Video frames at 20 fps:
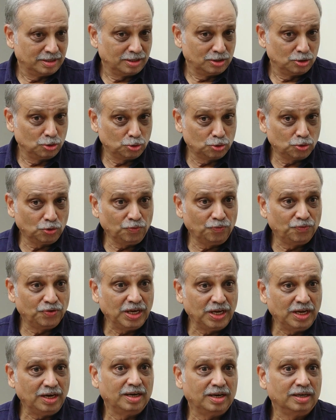You should
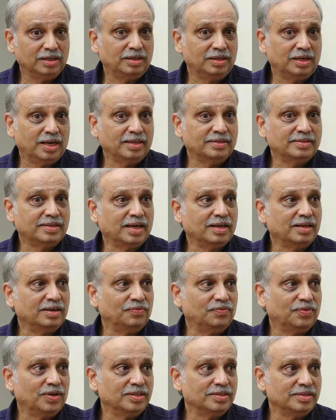feel like
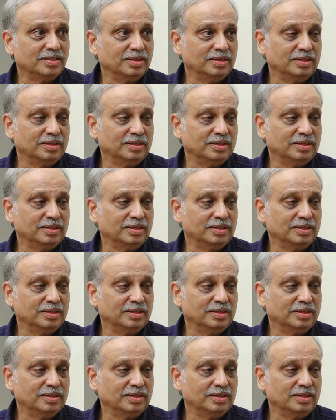sacrificing.